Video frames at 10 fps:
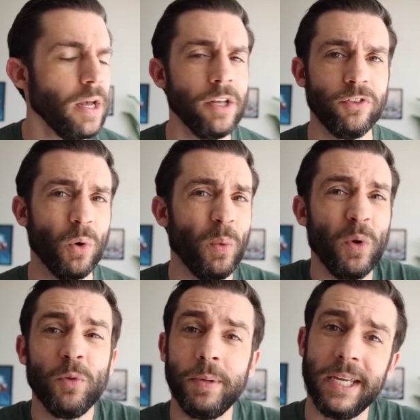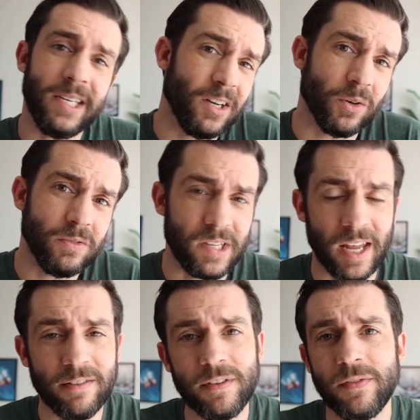so it will be, you know,
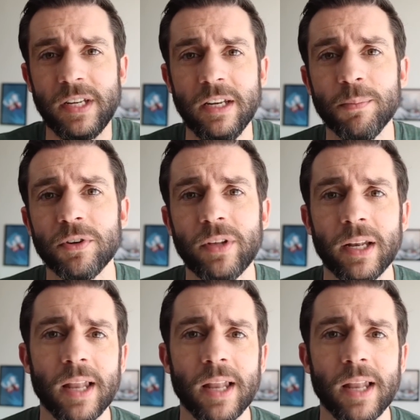10-15%